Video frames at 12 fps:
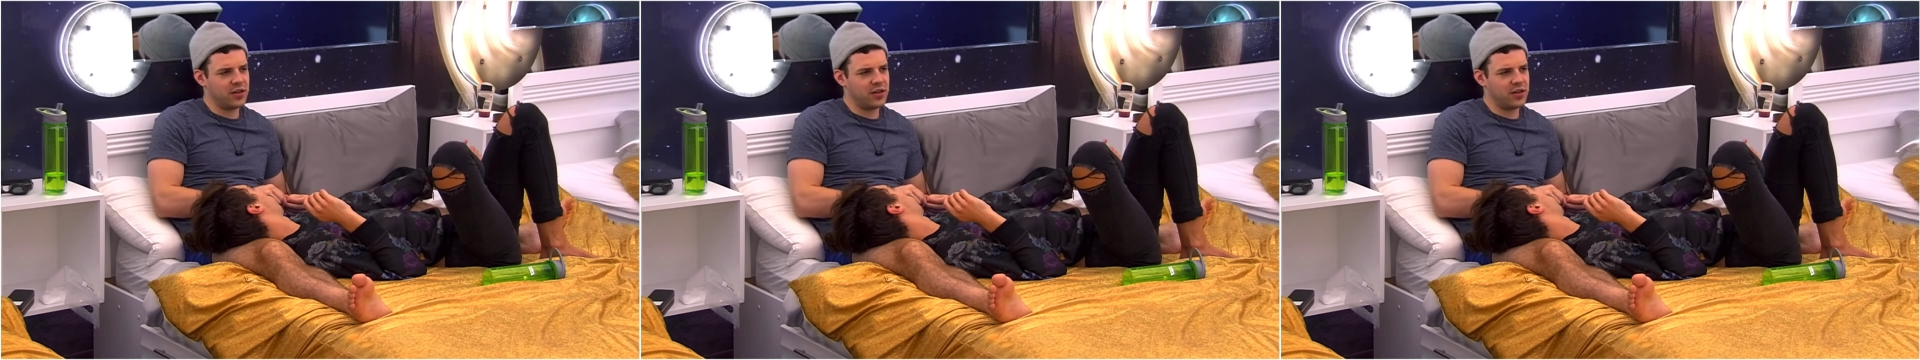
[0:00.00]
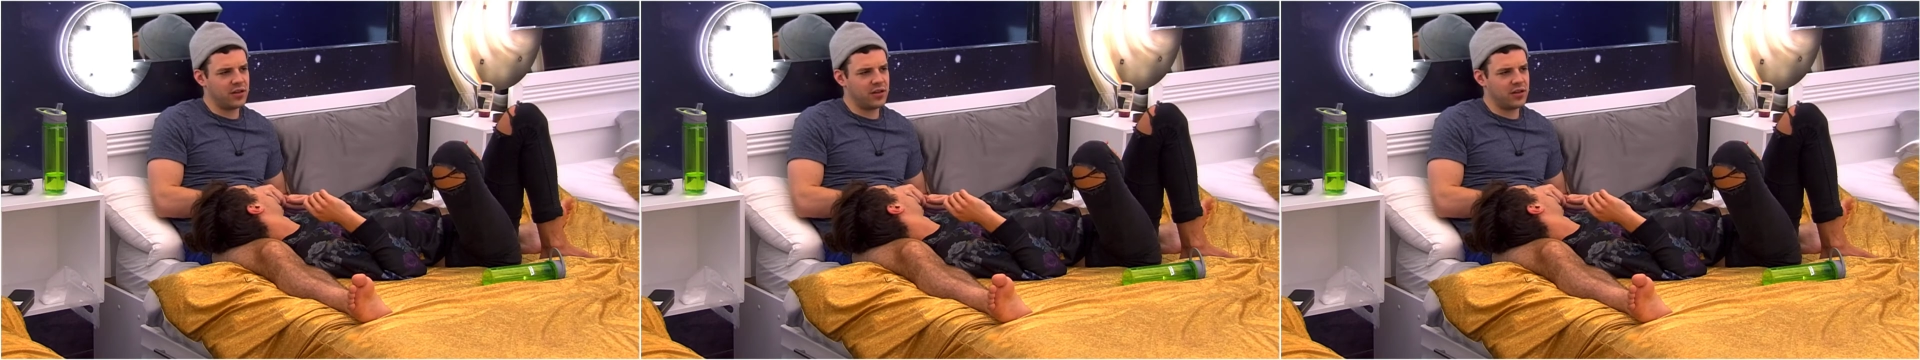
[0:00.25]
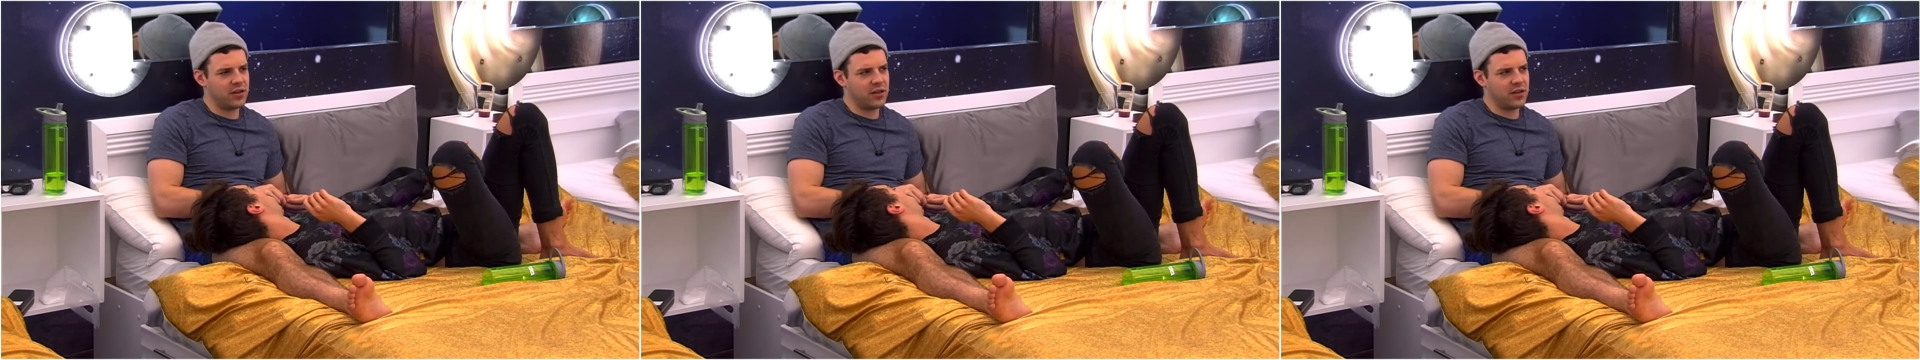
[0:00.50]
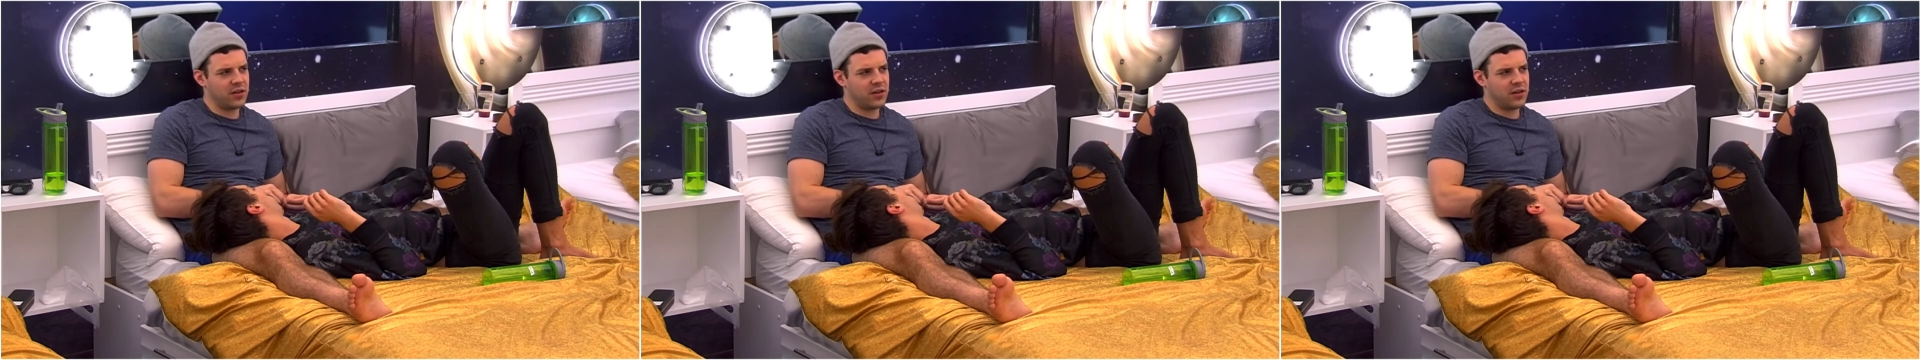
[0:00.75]

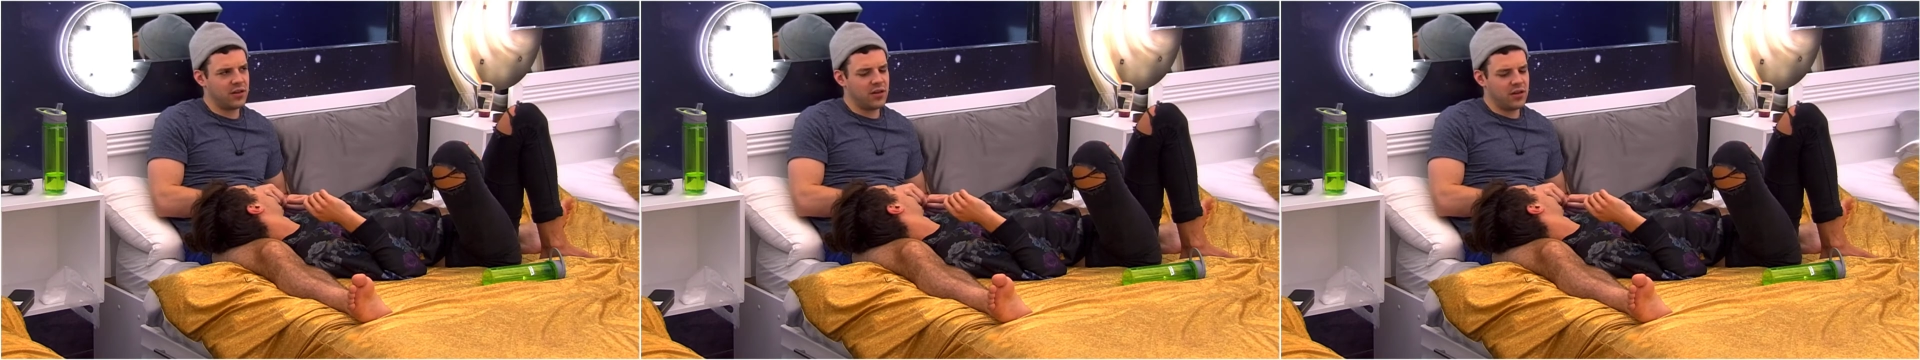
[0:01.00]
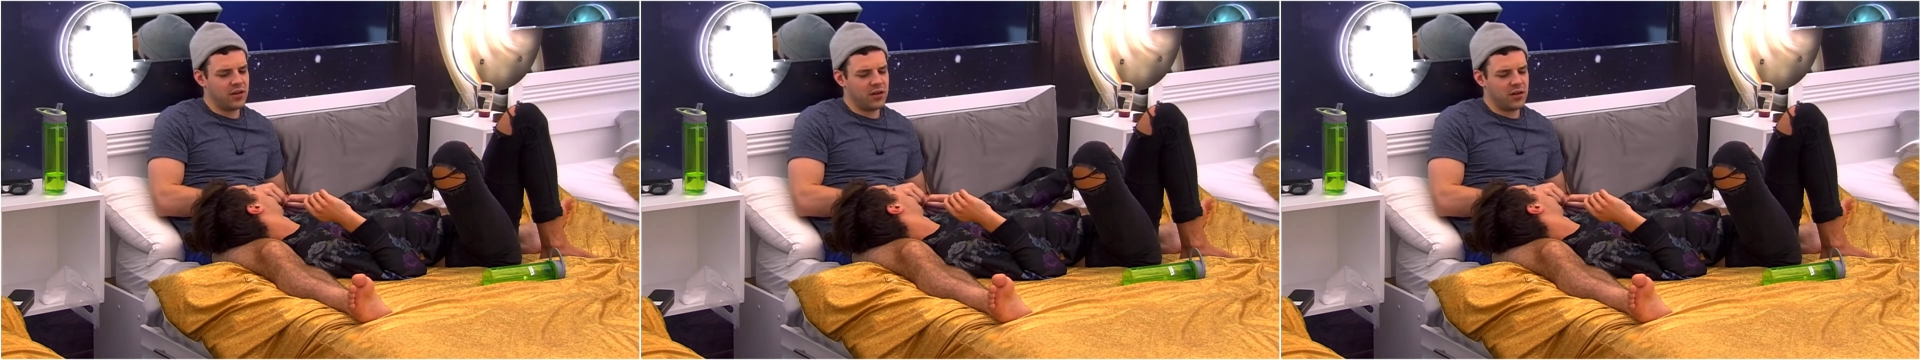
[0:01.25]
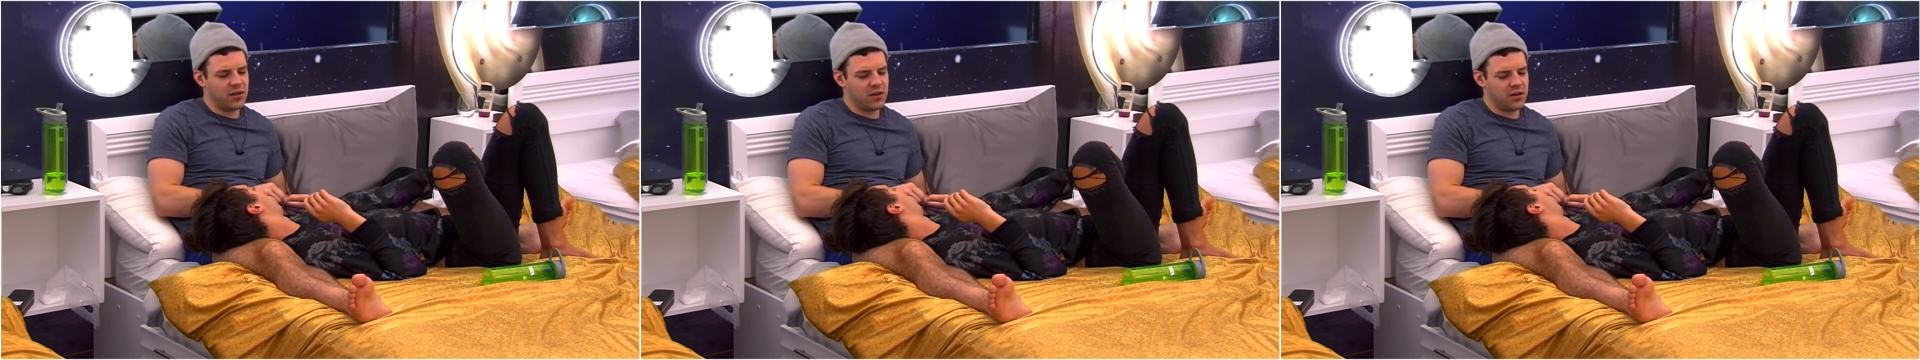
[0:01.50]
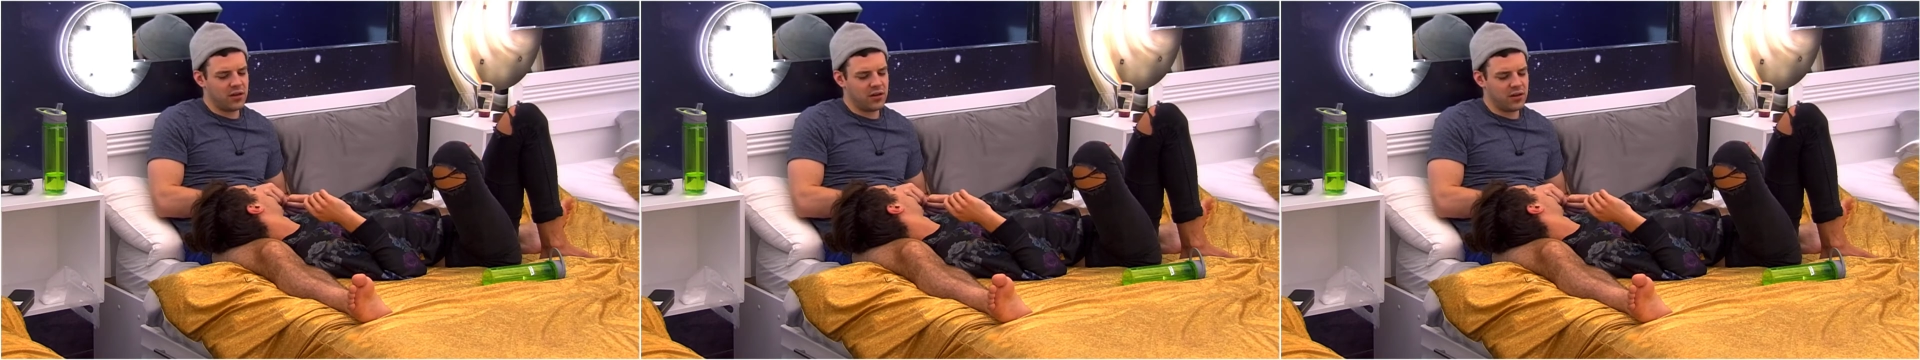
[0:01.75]

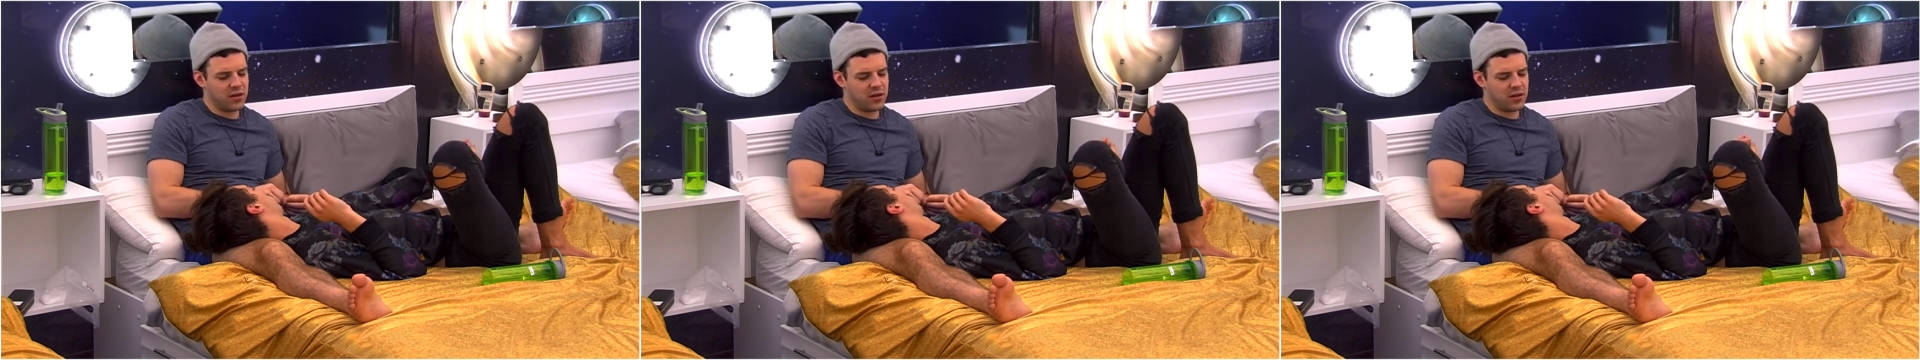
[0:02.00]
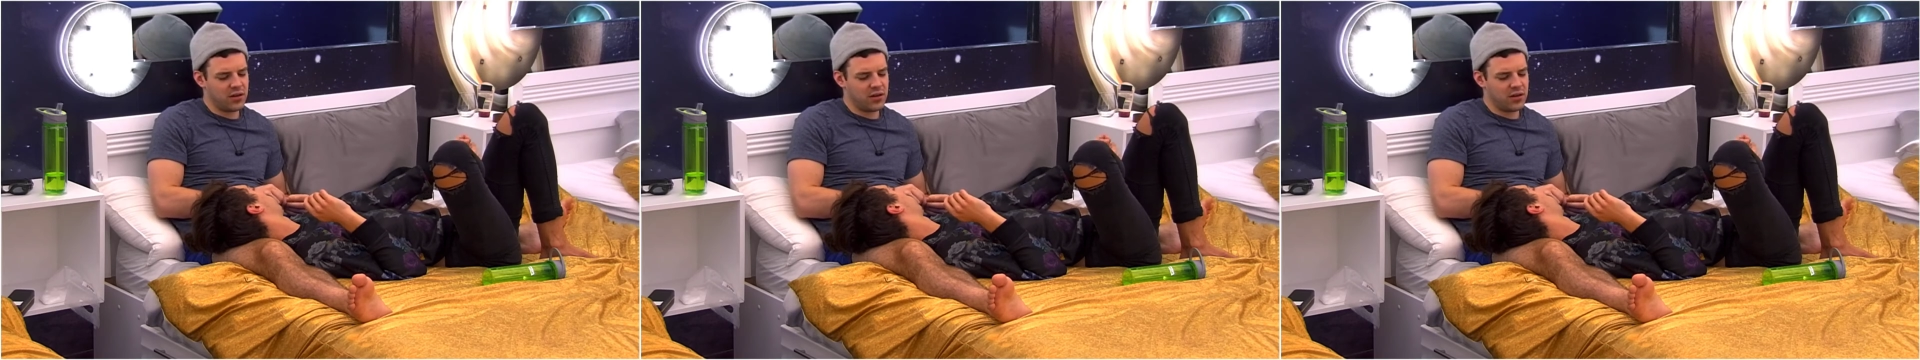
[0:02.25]
No one is speaking in this clip.